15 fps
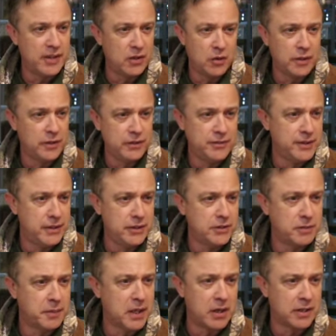He don't even
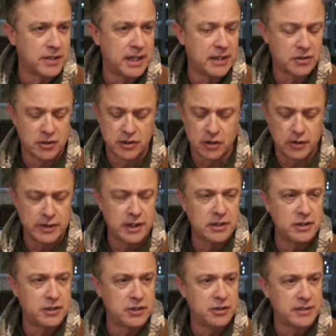use metal detectors. All he
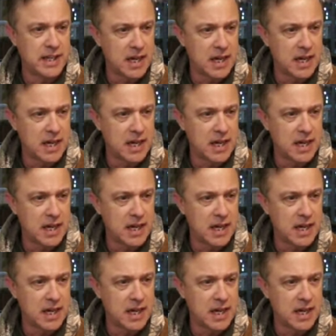does is use